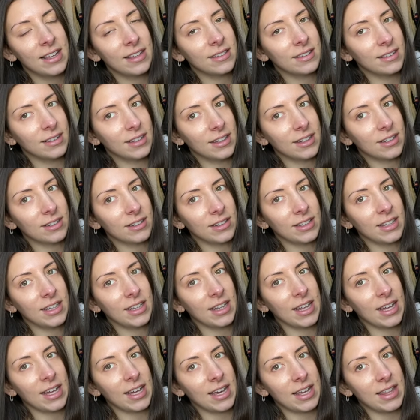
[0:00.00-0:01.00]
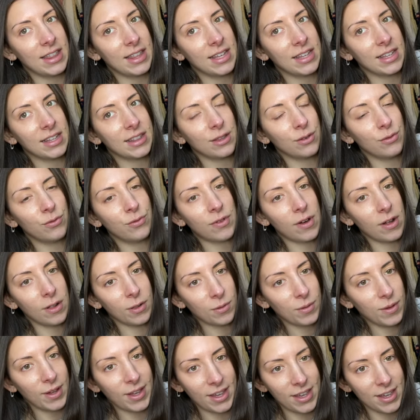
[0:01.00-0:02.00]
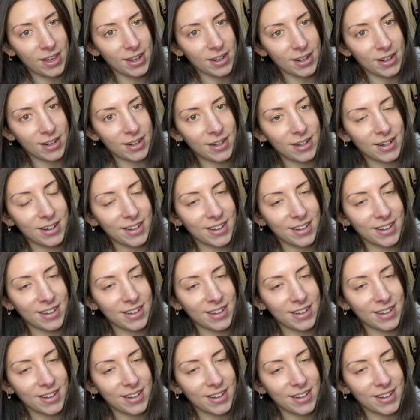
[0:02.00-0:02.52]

literally like I think the following year,